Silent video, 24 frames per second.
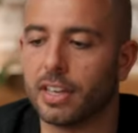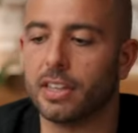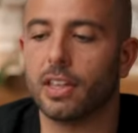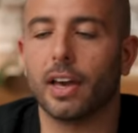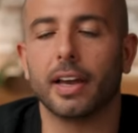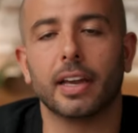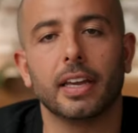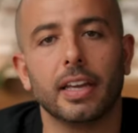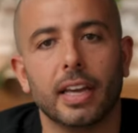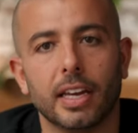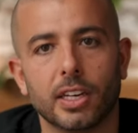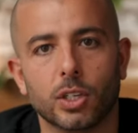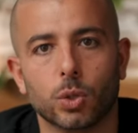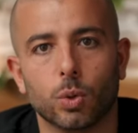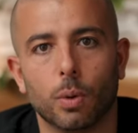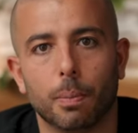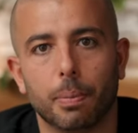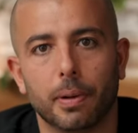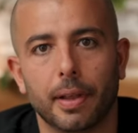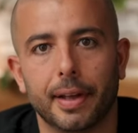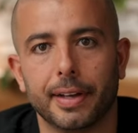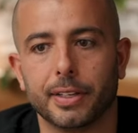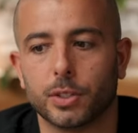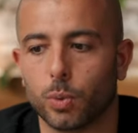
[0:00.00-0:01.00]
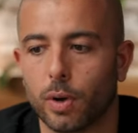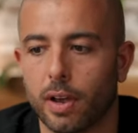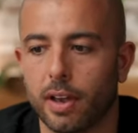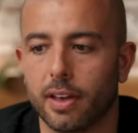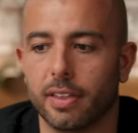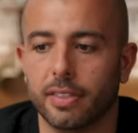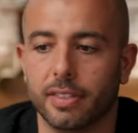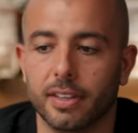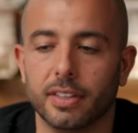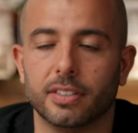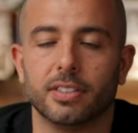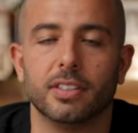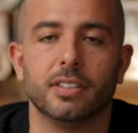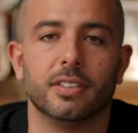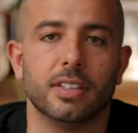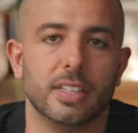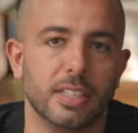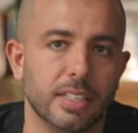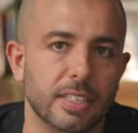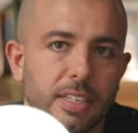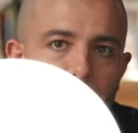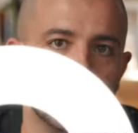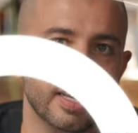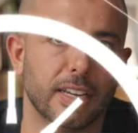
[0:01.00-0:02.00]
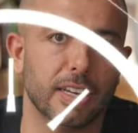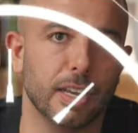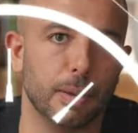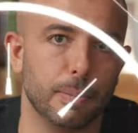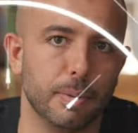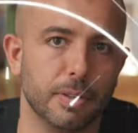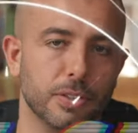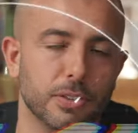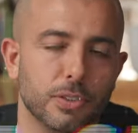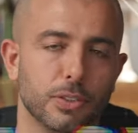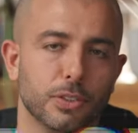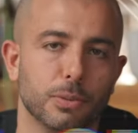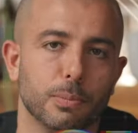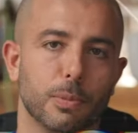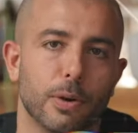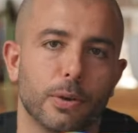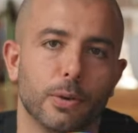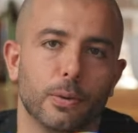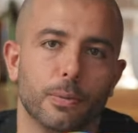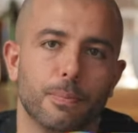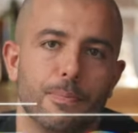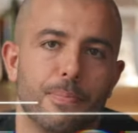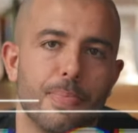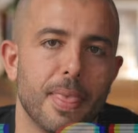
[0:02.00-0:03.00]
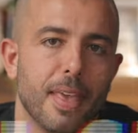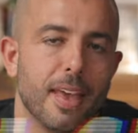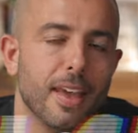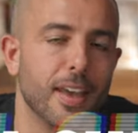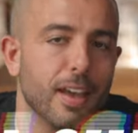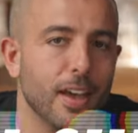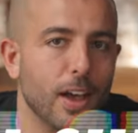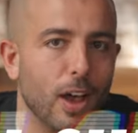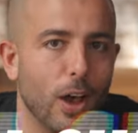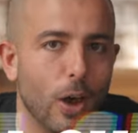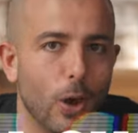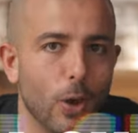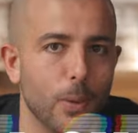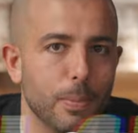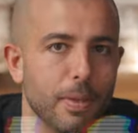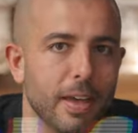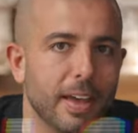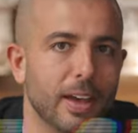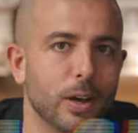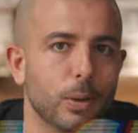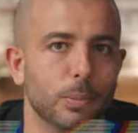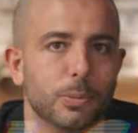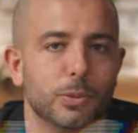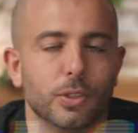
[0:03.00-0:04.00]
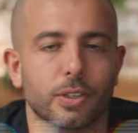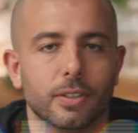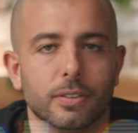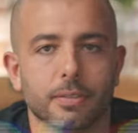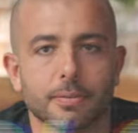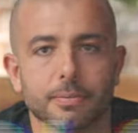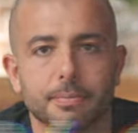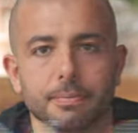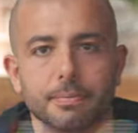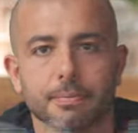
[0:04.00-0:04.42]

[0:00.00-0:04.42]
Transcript: see that I can get to a place where this is indeed a business model. I hope that helps you.